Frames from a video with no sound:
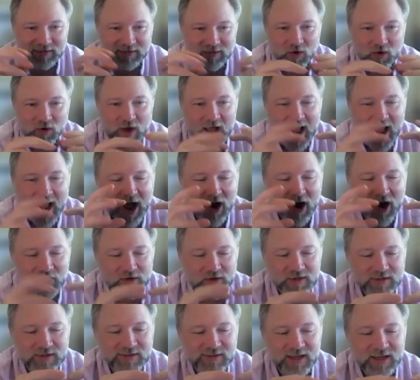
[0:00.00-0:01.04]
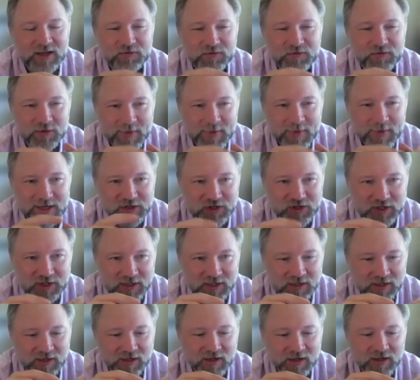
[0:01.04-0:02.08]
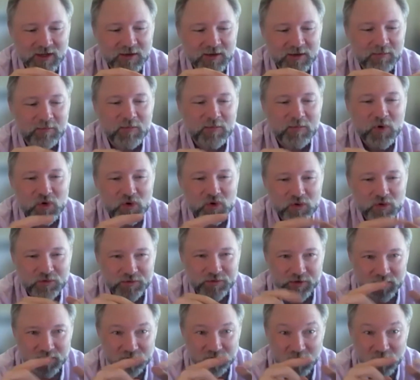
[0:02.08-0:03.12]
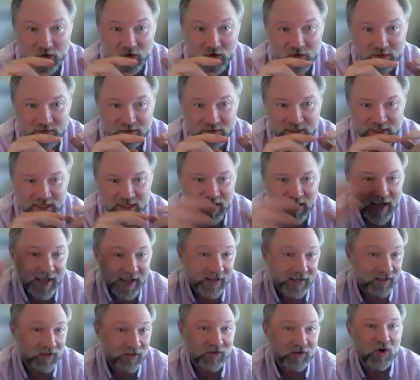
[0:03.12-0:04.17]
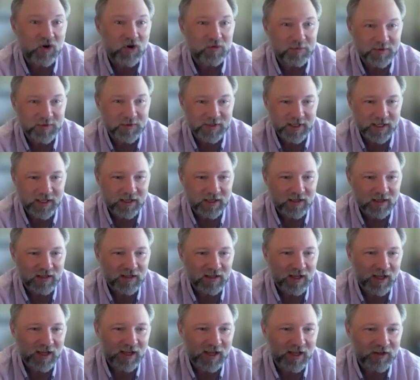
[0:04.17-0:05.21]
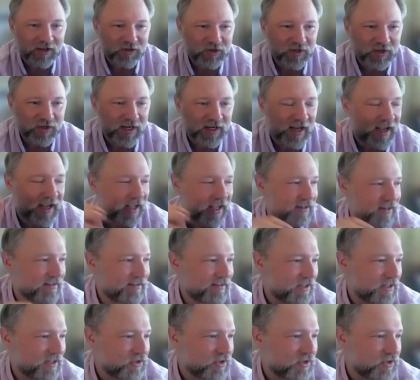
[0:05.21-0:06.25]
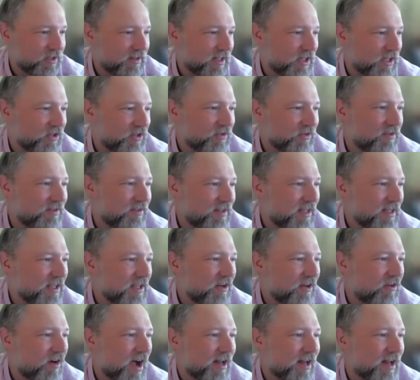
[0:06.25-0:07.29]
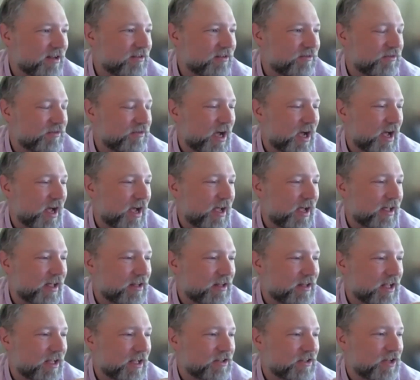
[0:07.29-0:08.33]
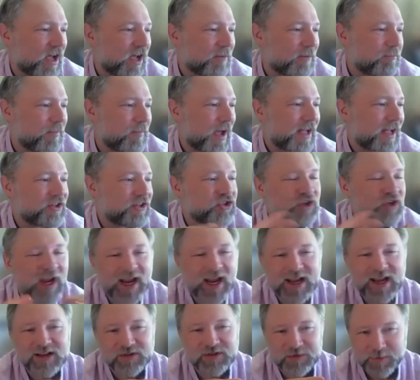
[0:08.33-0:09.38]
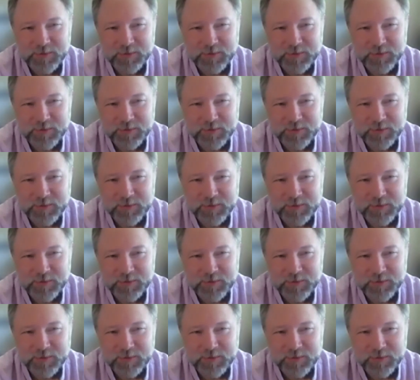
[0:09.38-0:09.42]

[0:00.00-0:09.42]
So how does information move locally and globally uh, during anesthesia? That you see a lot of uh, a, a, change